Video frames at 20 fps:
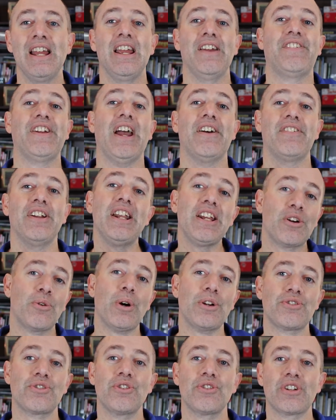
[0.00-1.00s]
If you have any
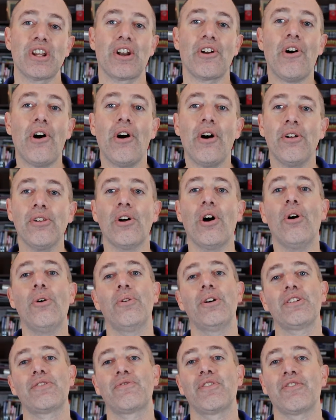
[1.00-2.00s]
questions at all,
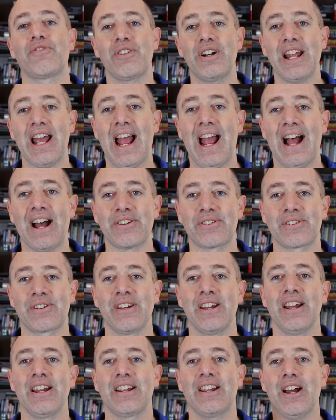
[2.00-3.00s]
always feel free to
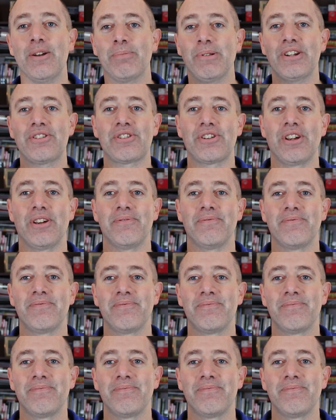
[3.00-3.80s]
ask. God bless you.